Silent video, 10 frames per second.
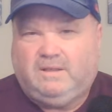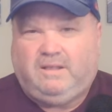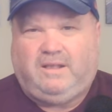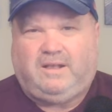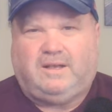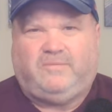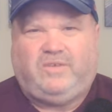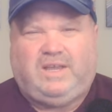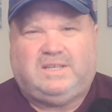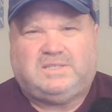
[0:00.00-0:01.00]
Hey, Cub
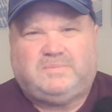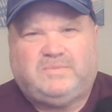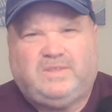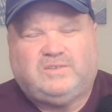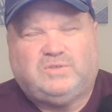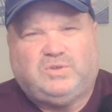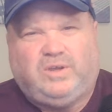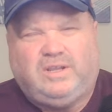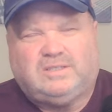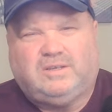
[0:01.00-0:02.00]
fans, thanks for
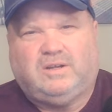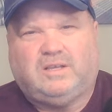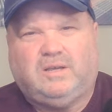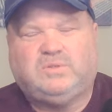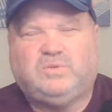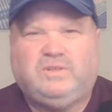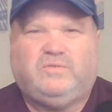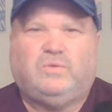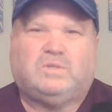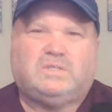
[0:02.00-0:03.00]
joining us here in Cubs
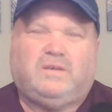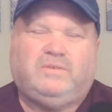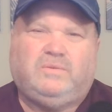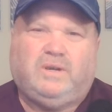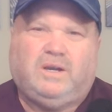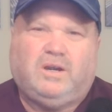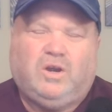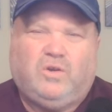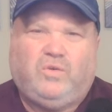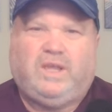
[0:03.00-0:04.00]
24 7, where
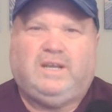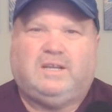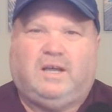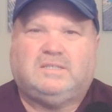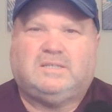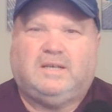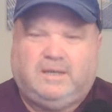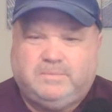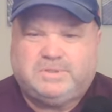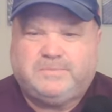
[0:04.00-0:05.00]
Randy talks
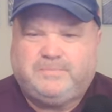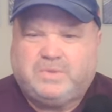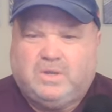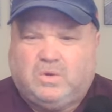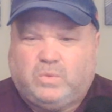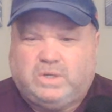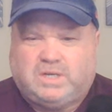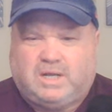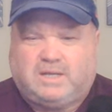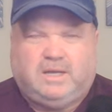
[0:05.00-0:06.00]
Cubs. We're going to
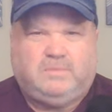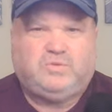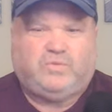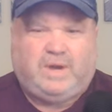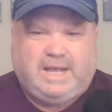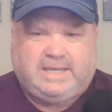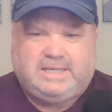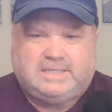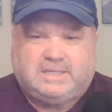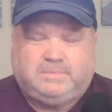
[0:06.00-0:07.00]
talk Cubs
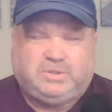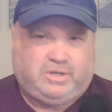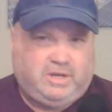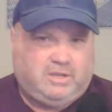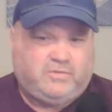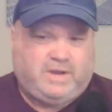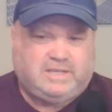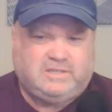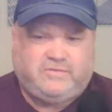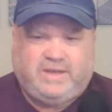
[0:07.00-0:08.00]
Rockies. Cubs took care of the
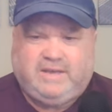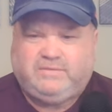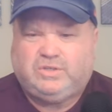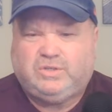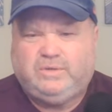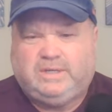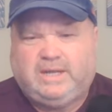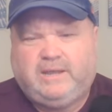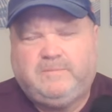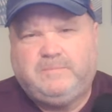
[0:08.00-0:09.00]
Rockies 5 to 2
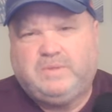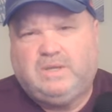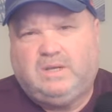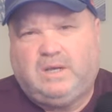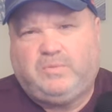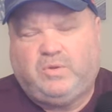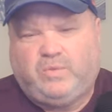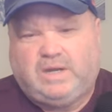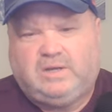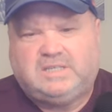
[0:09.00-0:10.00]
today, up the
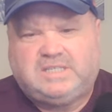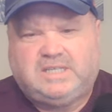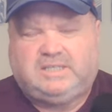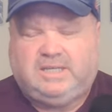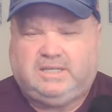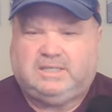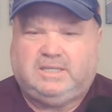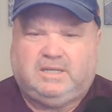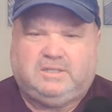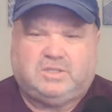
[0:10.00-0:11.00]
record to 16 and
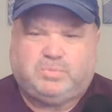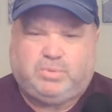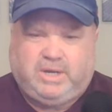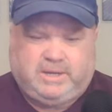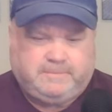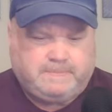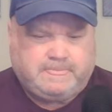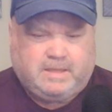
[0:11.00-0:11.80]
10 on the spring.